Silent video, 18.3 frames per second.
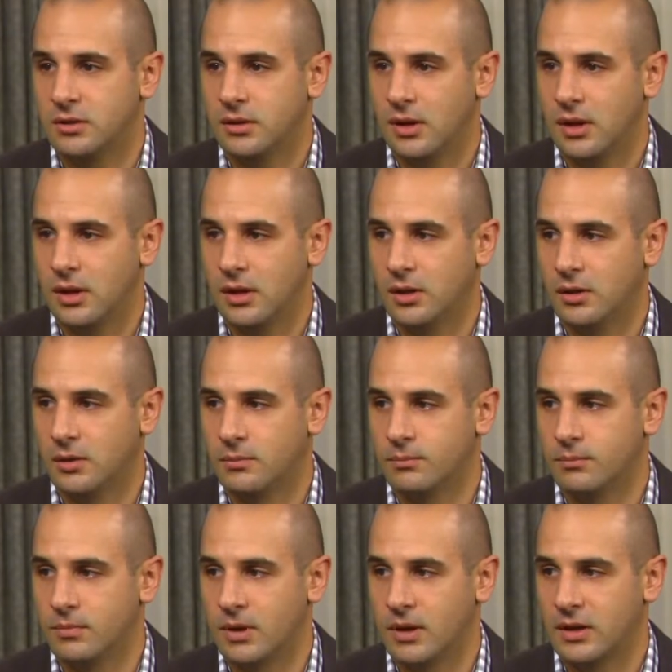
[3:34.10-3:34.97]

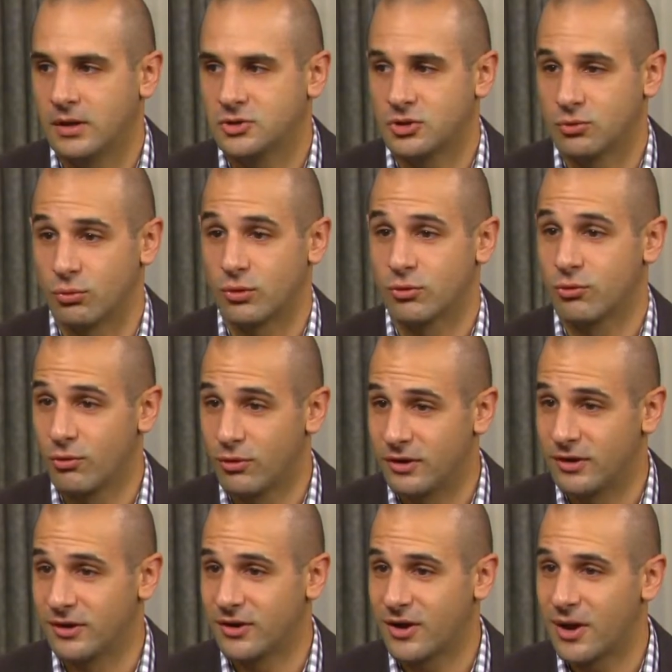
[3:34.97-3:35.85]
um, actually
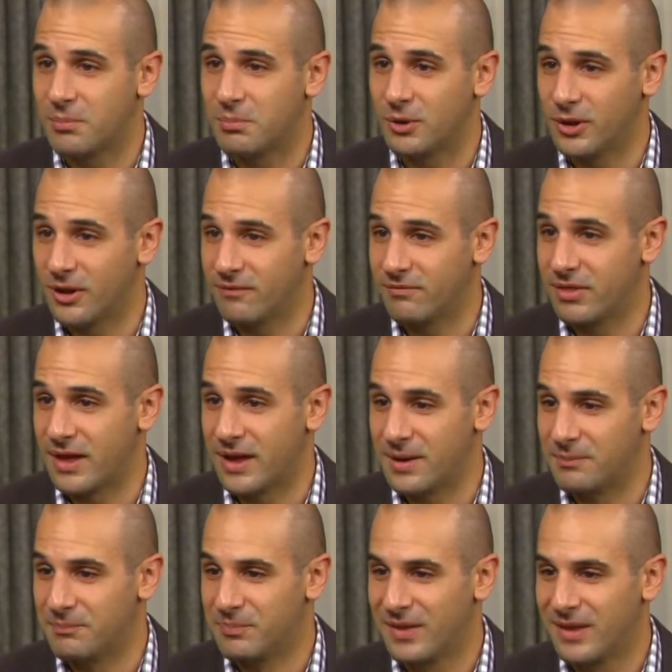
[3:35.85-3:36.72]
recruited a couple of
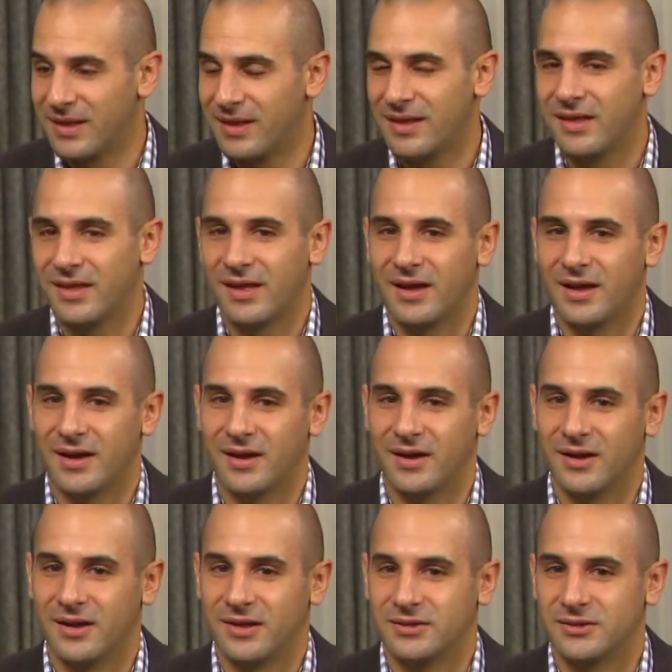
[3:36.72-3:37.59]
them
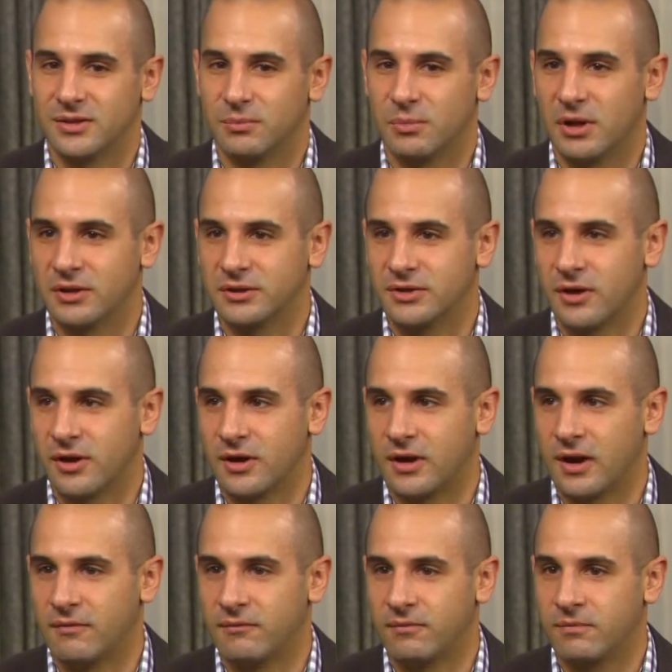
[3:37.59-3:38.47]
mm-hmm. into the military,
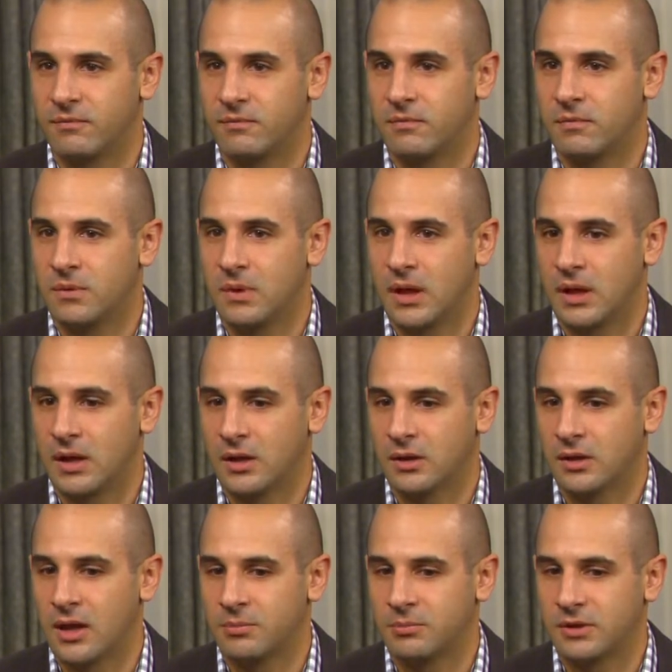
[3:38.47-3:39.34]
and
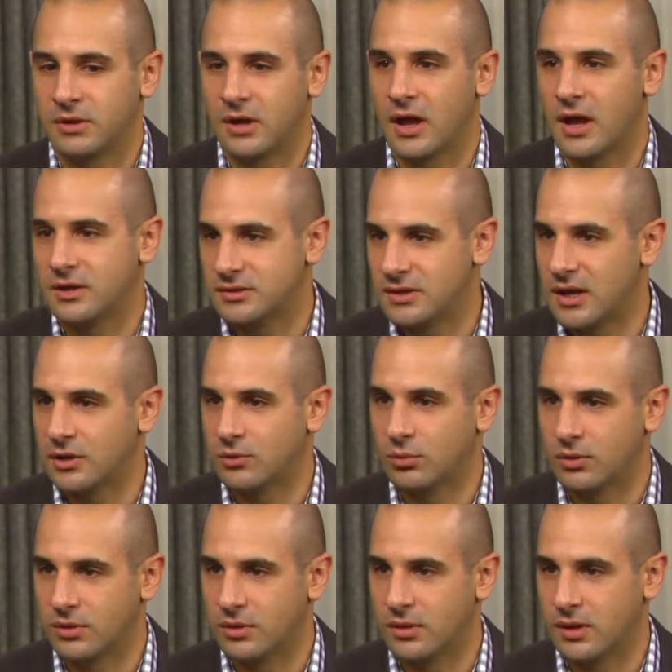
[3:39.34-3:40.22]
I've kept in contact
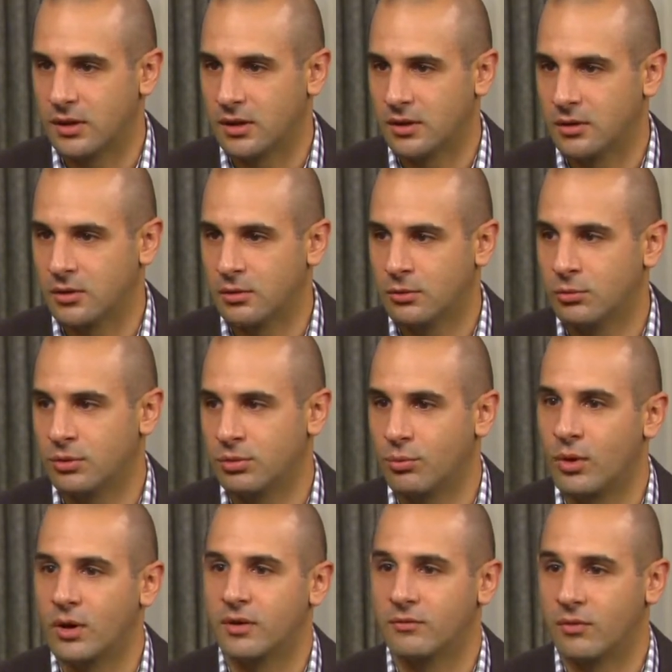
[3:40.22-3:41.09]
with, with
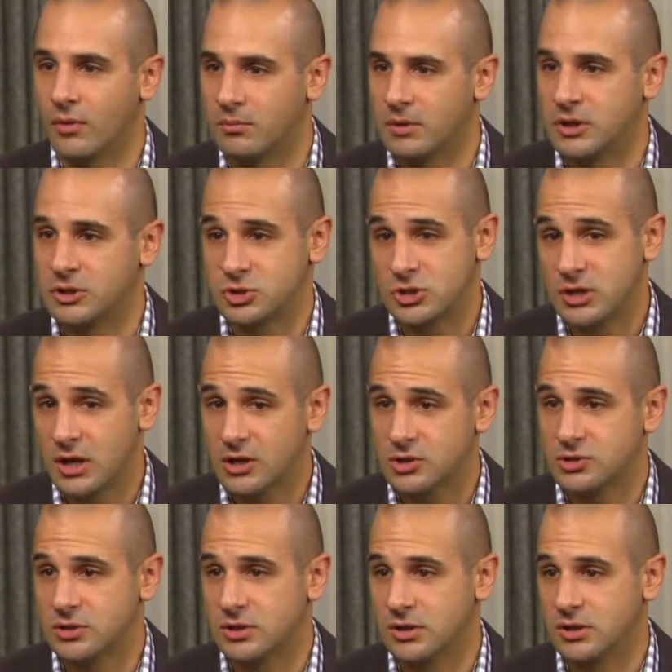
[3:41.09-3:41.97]
one of them, and she
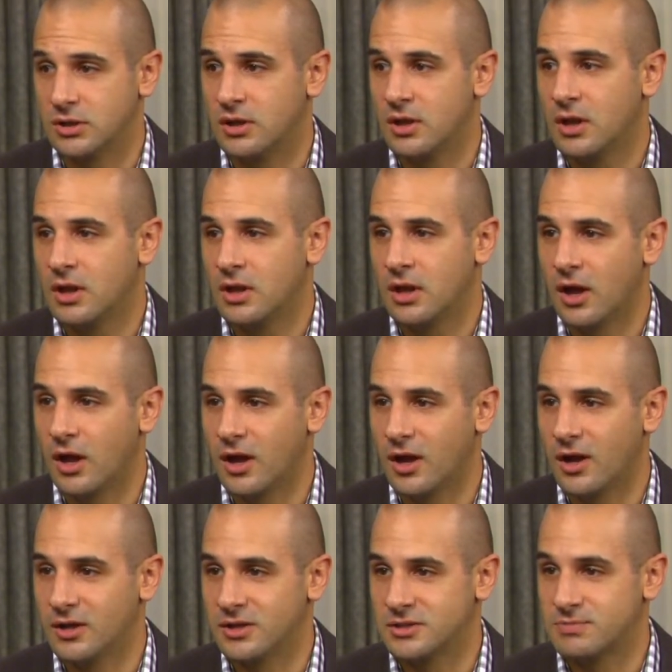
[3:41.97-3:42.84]
actually
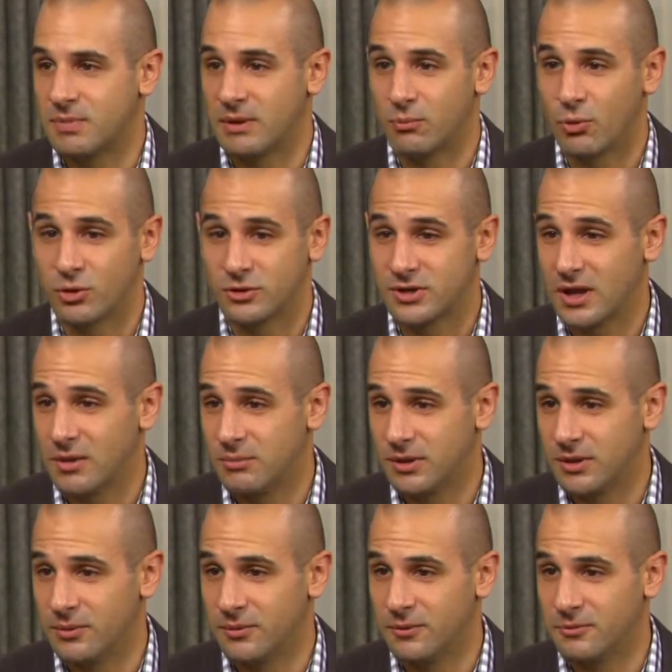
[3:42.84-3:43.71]
uh, spent more time
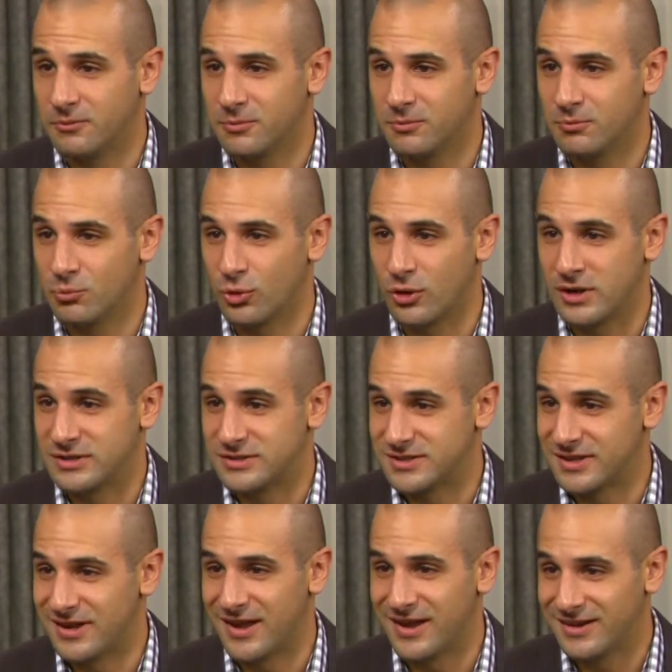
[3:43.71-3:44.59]
in the
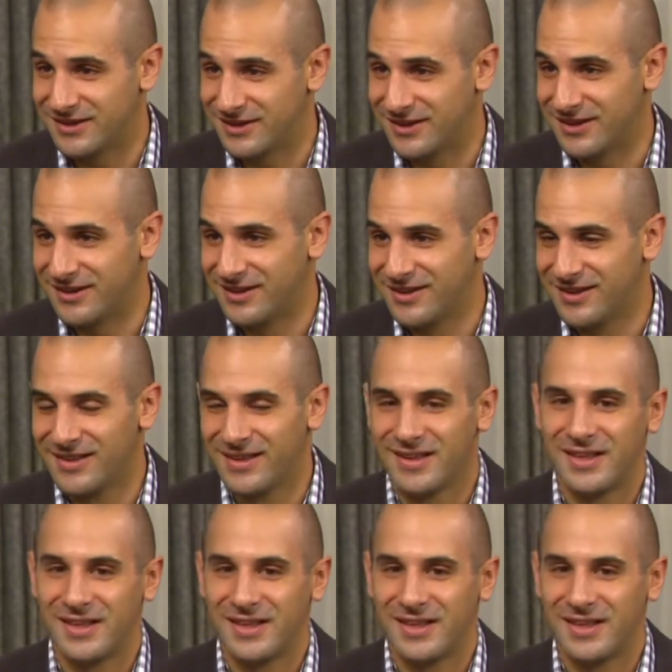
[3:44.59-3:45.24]
Marines than I did. Mm